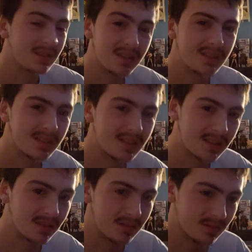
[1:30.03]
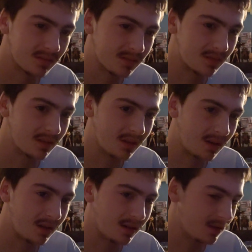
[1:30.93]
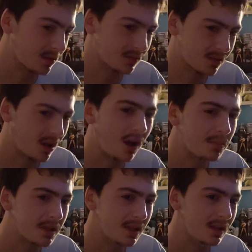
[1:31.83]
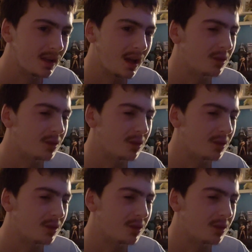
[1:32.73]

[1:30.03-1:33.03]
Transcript: this isn't uh, comedy.